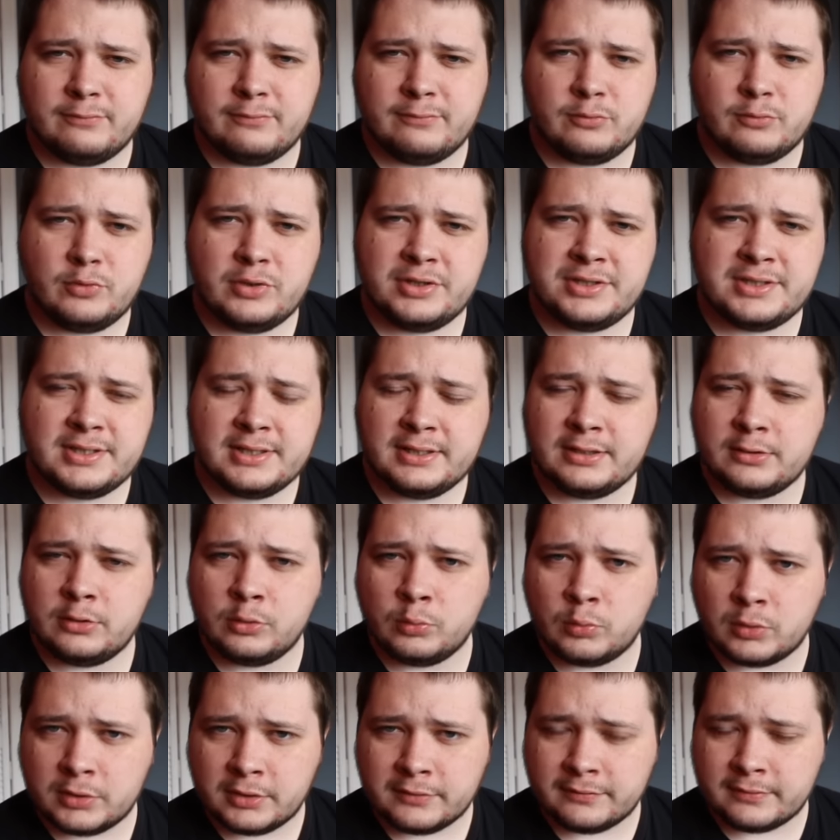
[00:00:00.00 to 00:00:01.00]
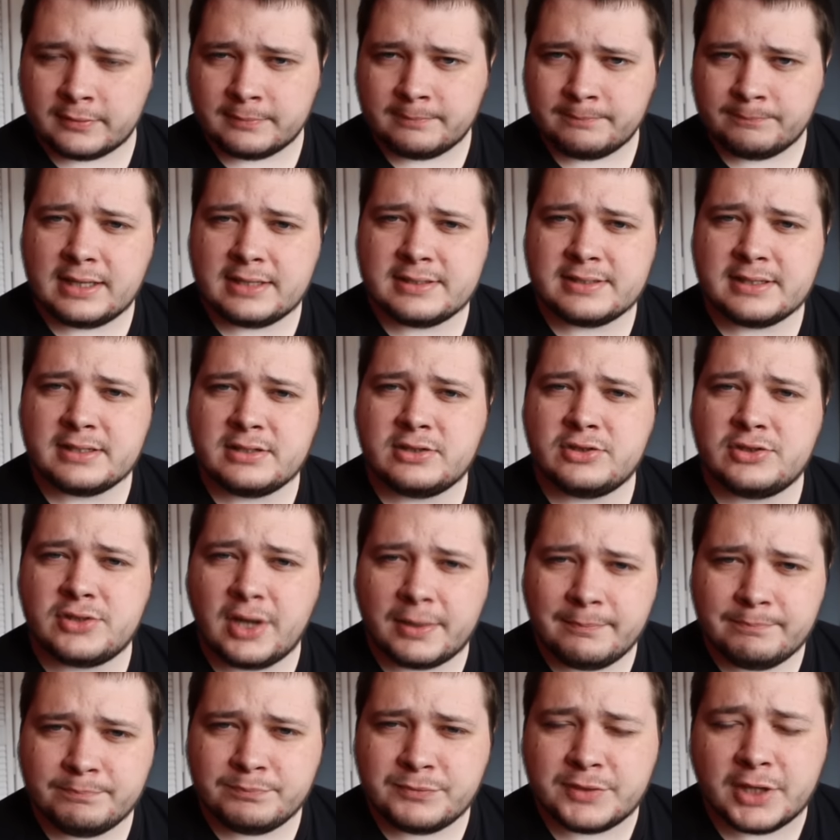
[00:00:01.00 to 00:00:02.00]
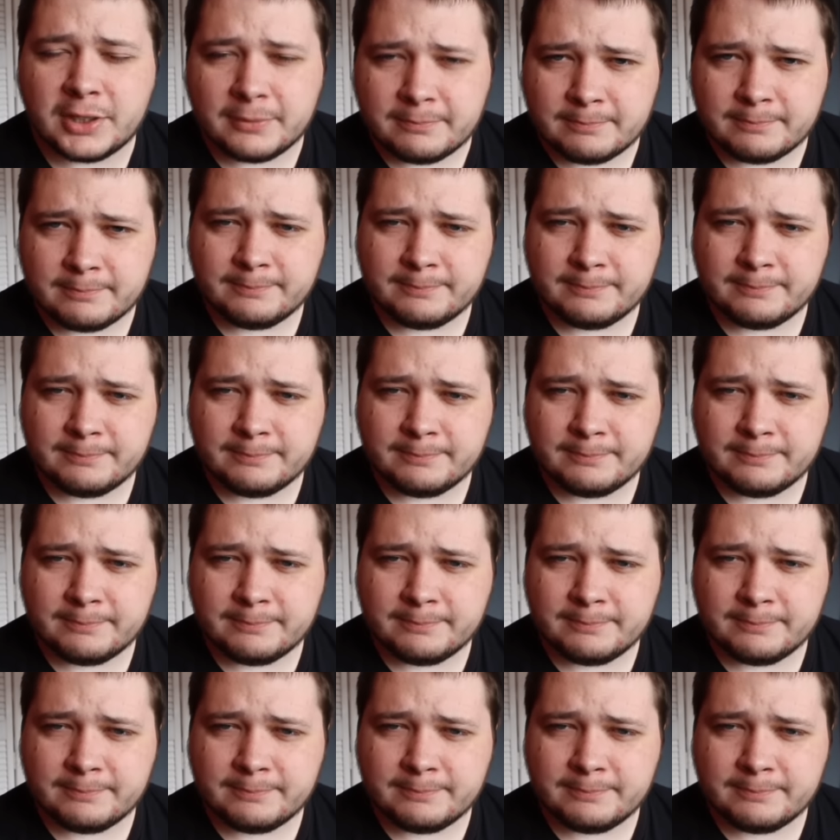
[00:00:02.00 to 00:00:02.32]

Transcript: Every single one of them is a dum-dum.